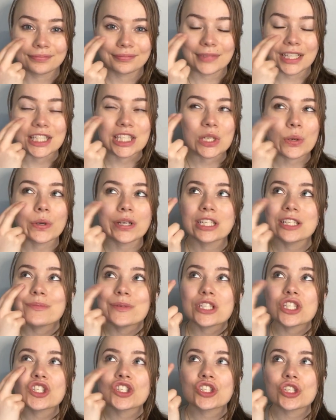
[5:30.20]
It's going to
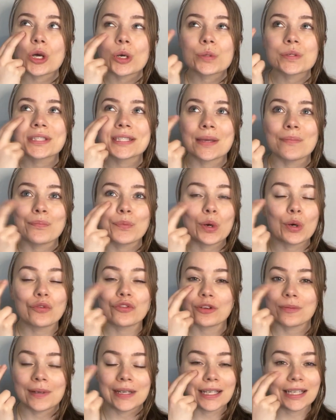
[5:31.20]
be so simple
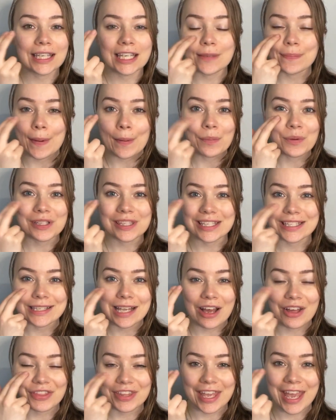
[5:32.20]
for me to keep up with these
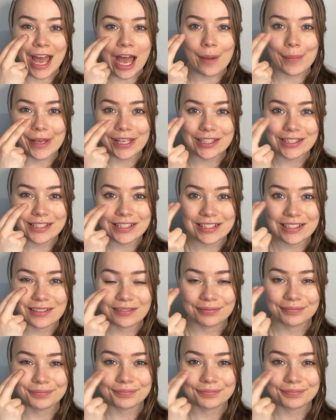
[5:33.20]
healthy habits,